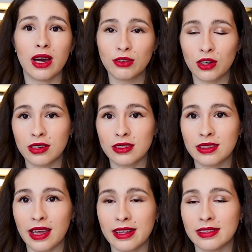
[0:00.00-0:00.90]
you have to
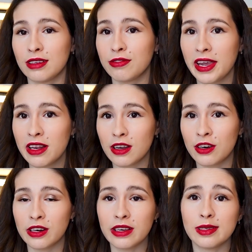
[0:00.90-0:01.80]
understand that
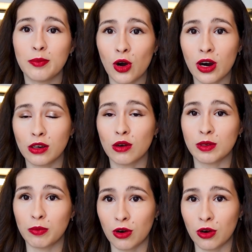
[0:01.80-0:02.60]
failure is a part of the